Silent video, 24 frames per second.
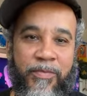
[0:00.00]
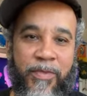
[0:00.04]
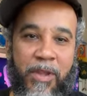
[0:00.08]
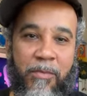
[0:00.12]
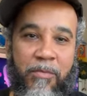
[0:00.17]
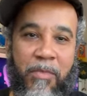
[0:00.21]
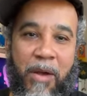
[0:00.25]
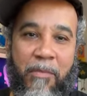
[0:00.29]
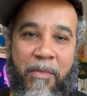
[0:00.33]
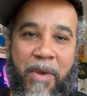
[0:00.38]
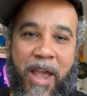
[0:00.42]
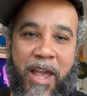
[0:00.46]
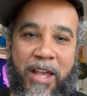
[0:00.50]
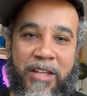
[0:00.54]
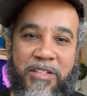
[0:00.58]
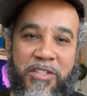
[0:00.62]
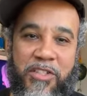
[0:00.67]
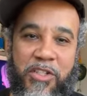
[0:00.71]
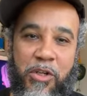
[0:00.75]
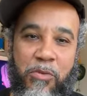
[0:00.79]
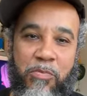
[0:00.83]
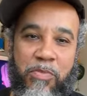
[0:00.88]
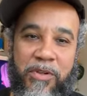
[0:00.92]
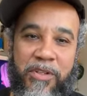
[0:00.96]
My man
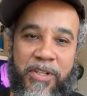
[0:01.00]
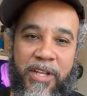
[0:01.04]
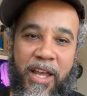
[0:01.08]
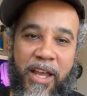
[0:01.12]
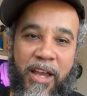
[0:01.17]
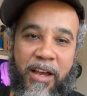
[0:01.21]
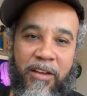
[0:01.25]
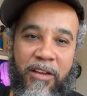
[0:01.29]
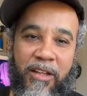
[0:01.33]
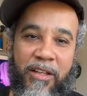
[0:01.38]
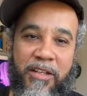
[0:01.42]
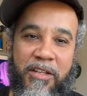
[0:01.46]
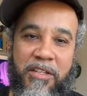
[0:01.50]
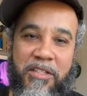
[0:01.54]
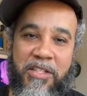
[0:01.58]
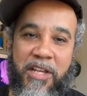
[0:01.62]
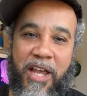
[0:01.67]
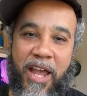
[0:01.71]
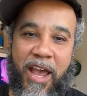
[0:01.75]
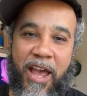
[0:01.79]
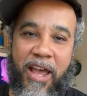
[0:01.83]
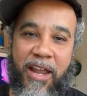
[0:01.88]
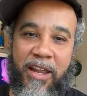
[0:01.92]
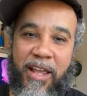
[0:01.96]
Super Dale in the
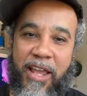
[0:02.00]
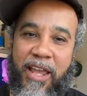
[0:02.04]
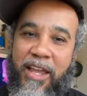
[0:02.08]
chat.